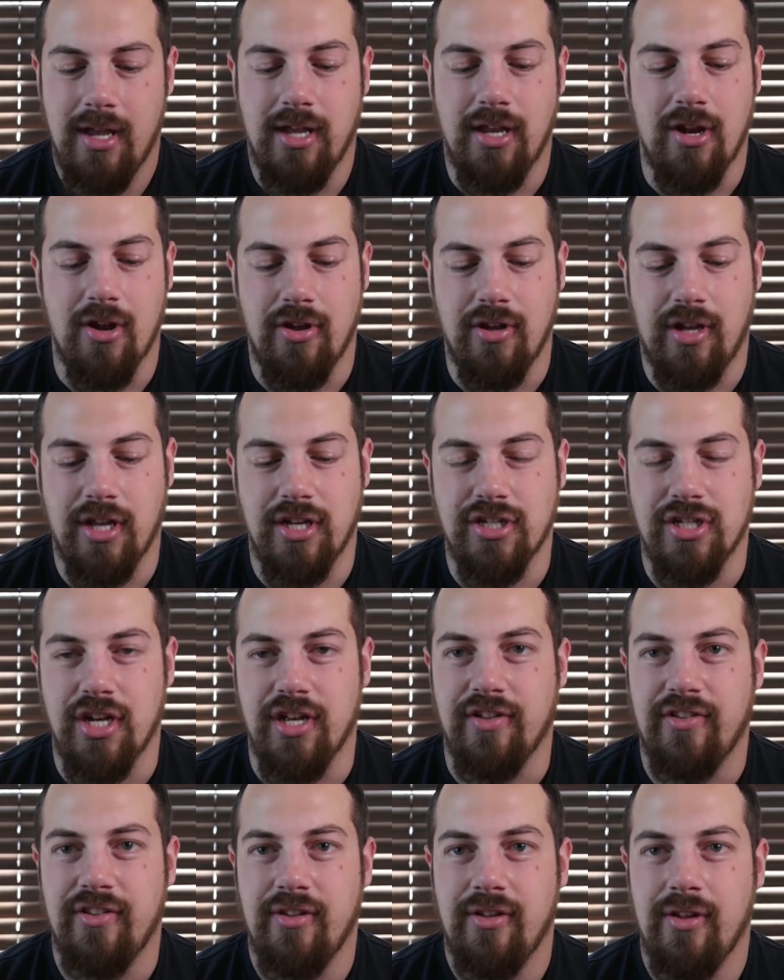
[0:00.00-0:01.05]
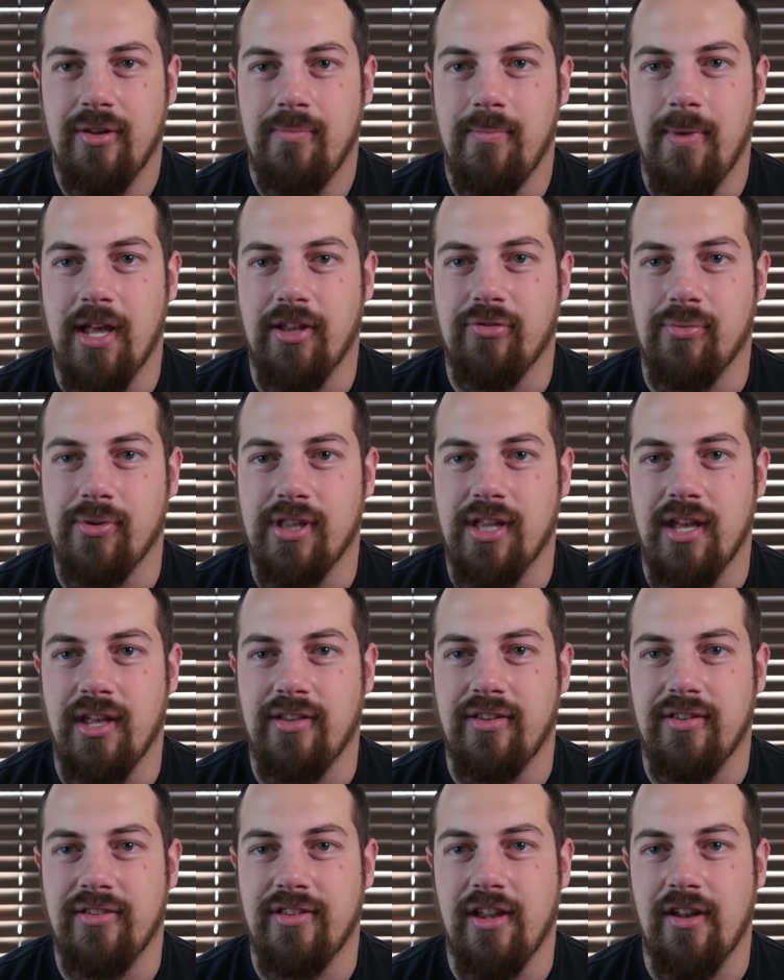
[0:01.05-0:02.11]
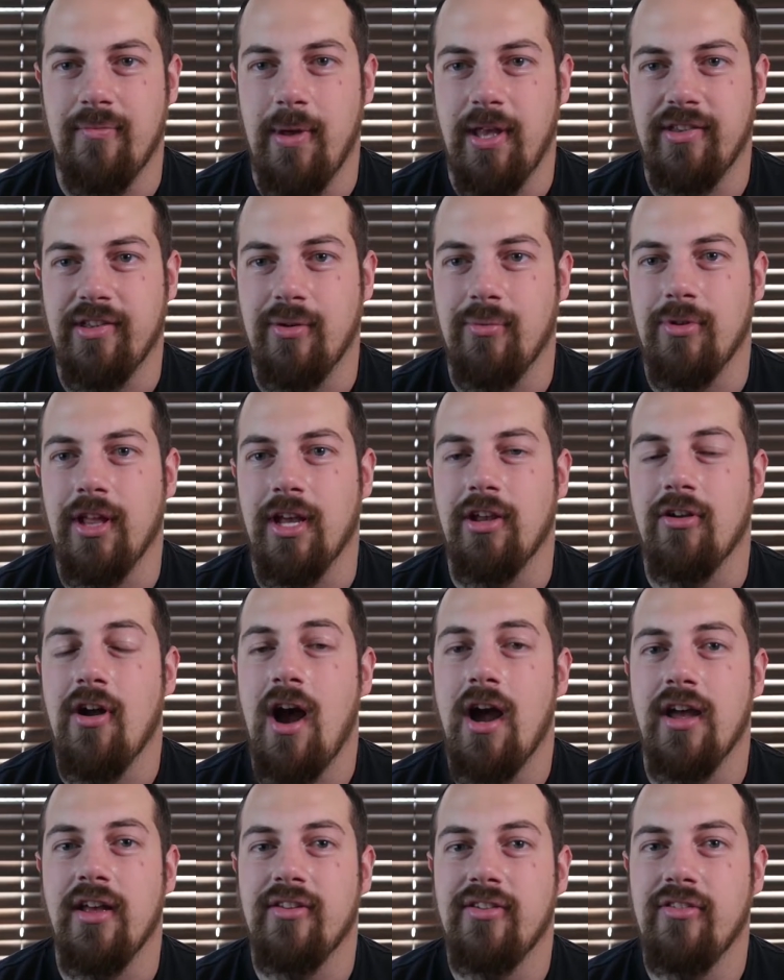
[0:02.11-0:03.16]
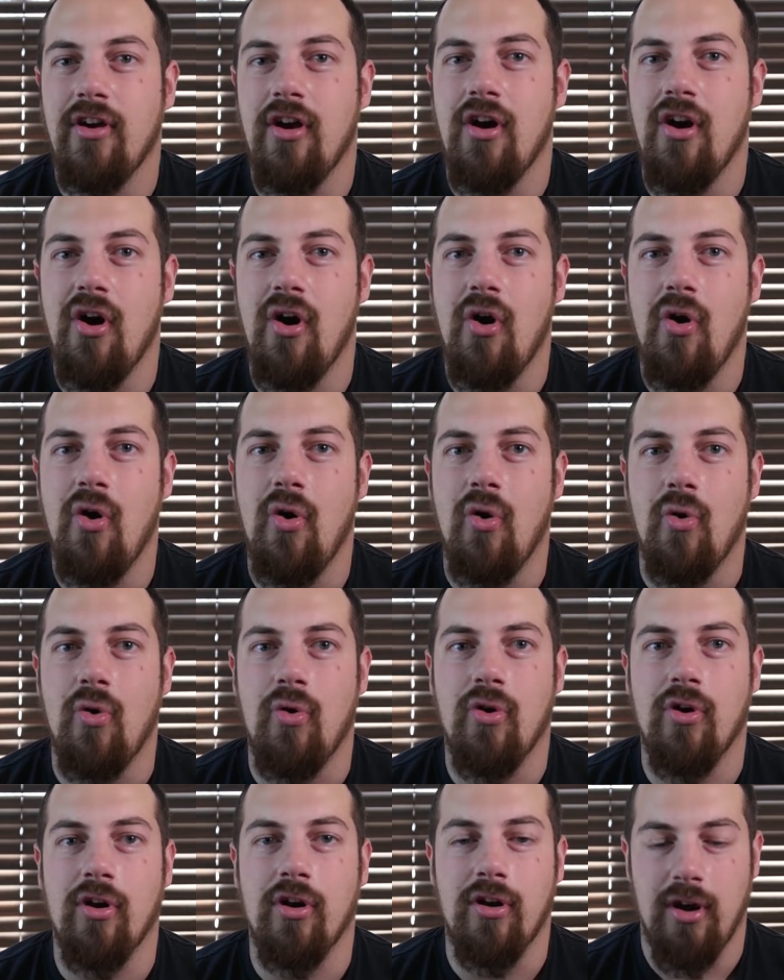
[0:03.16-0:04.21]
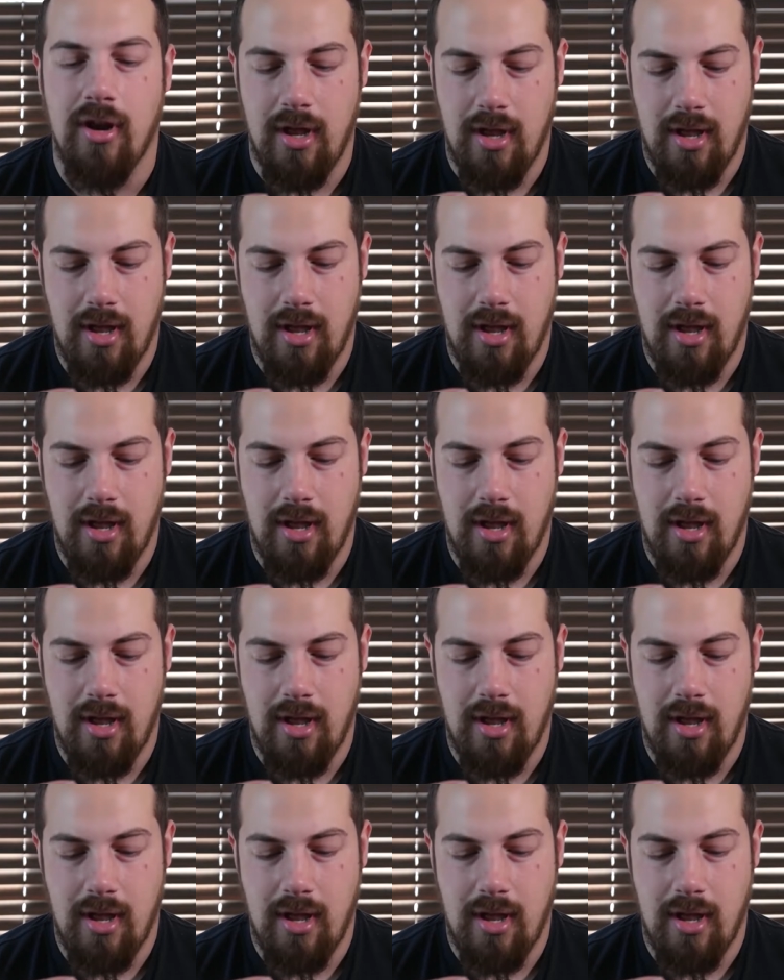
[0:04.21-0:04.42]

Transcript: you know, you can just mess with this instead of messing with like your ISO or